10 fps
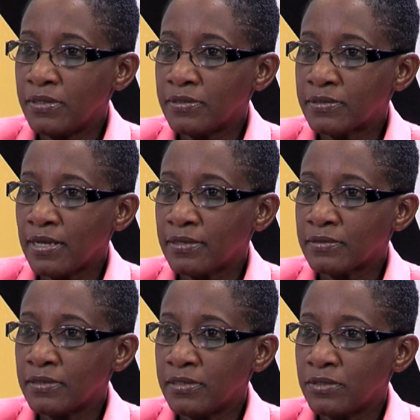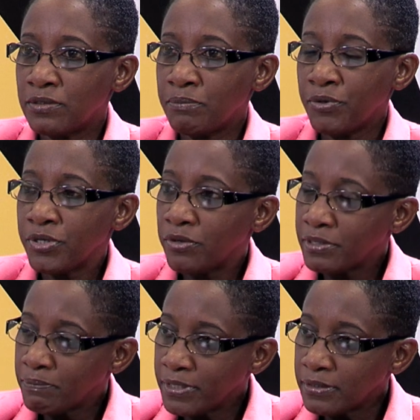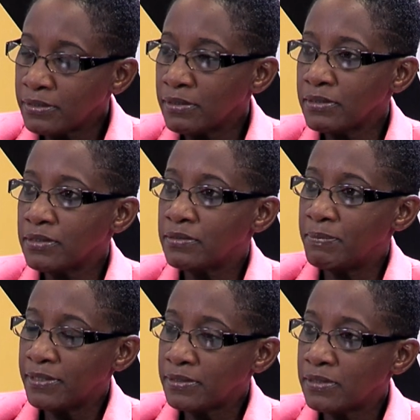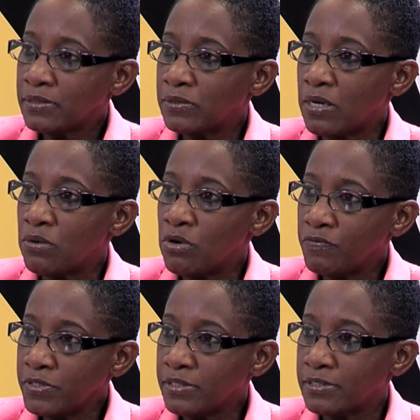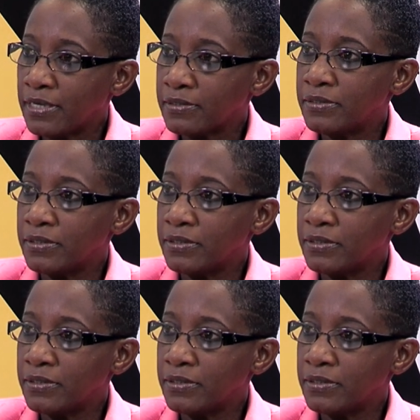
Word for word: is that done on a periodic basis? basis? How often is that